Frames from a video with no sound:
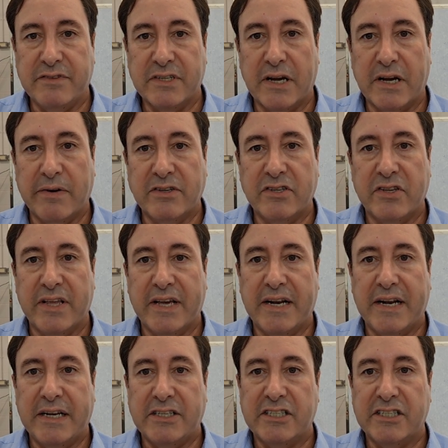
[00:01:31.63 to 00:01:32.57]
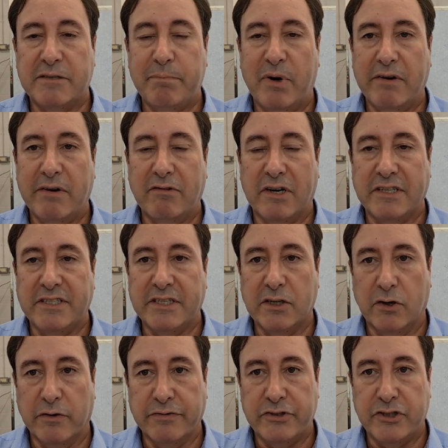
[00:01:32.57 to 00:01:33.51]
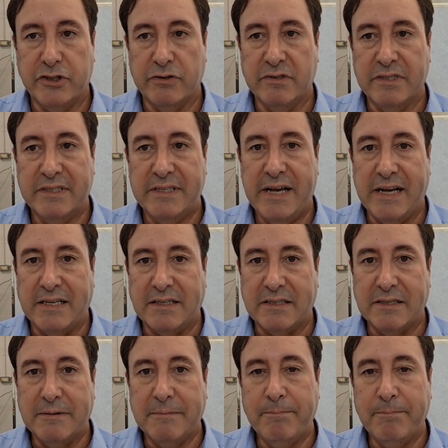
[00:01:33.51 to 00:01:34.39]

to go into the NHS by writing off student debt.